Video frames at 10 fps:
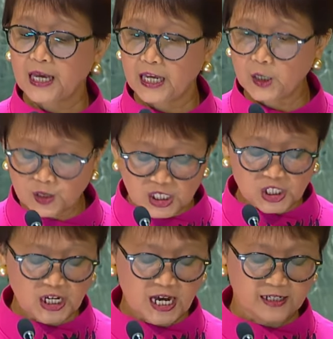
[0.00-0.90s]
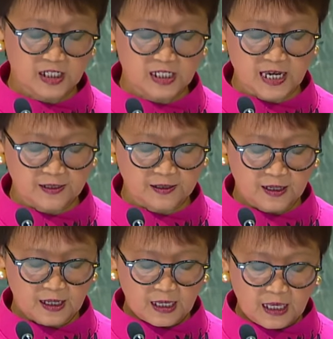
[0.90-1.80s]
Indonesia understands
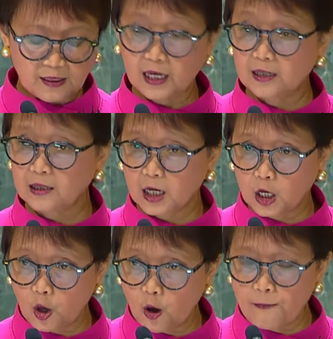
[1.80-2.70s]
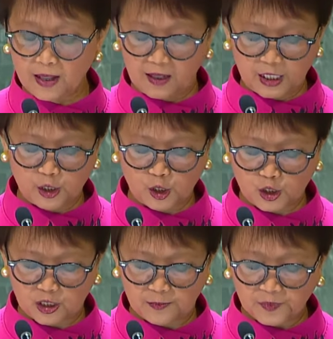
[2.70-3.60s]
that the global
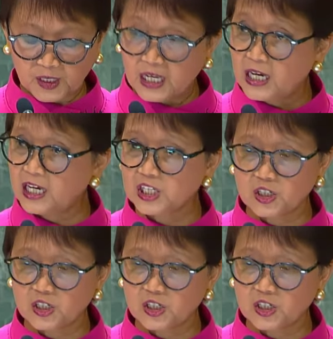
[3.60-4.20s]
leadership is